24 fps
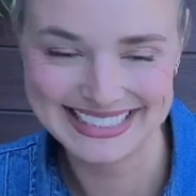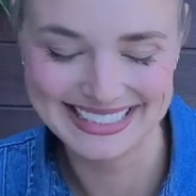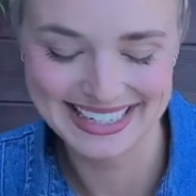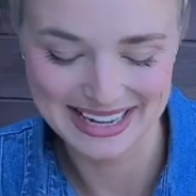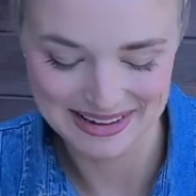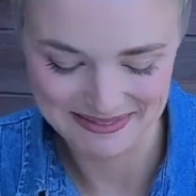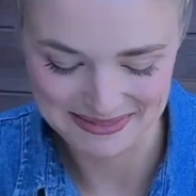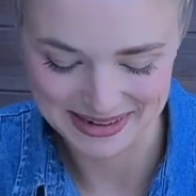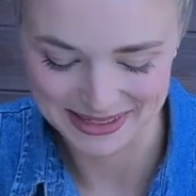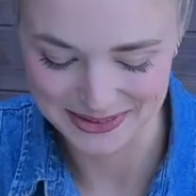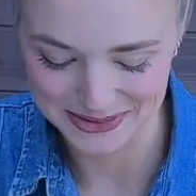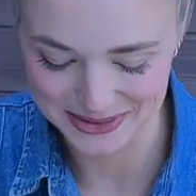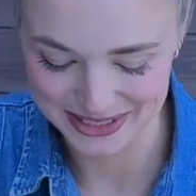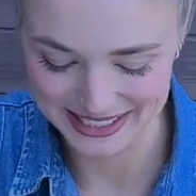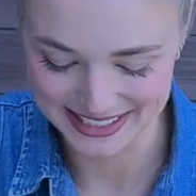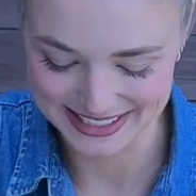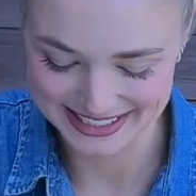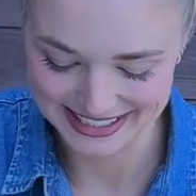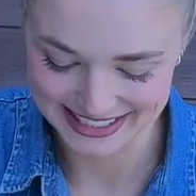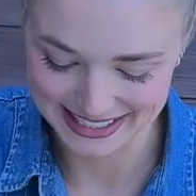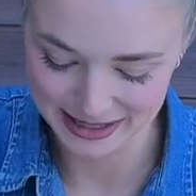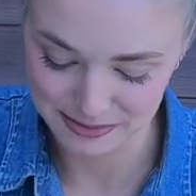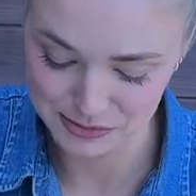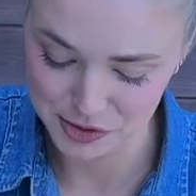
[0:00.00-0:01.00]
A metal
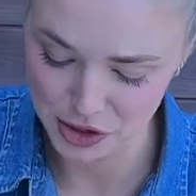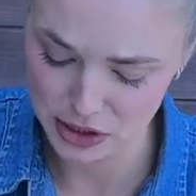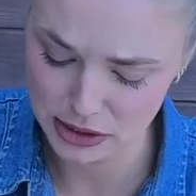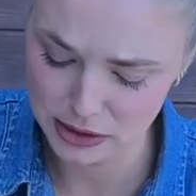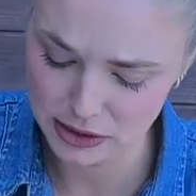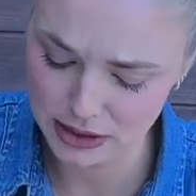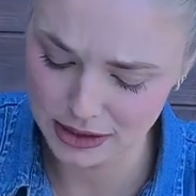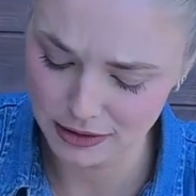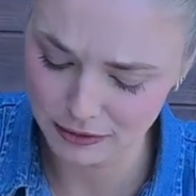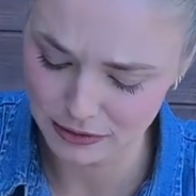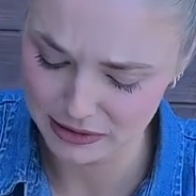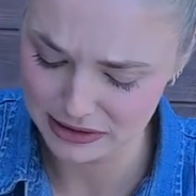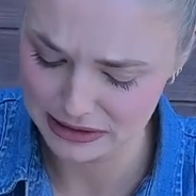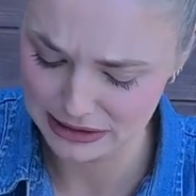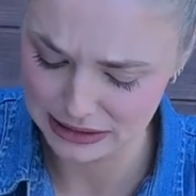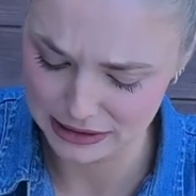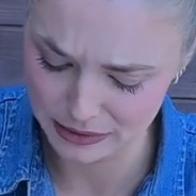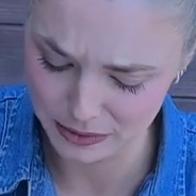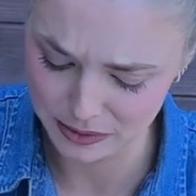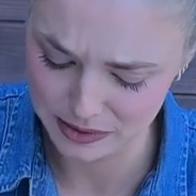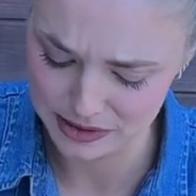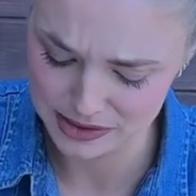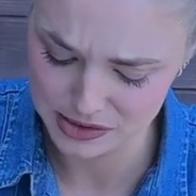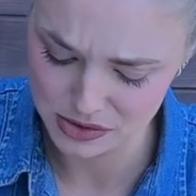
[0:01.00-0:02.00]
kidney. I'm trying to think of what the
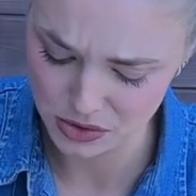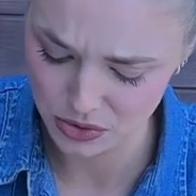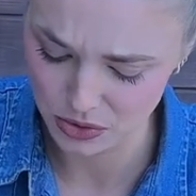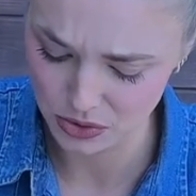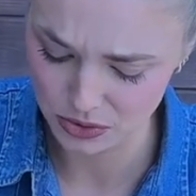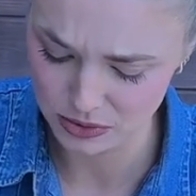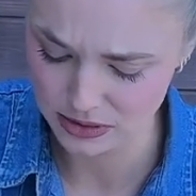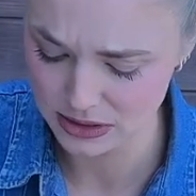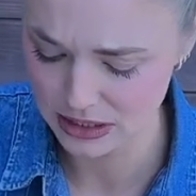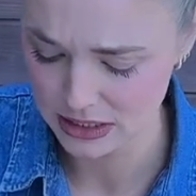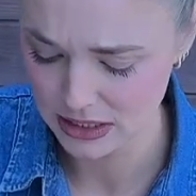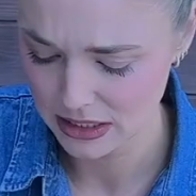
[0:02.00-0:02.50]
other one is called.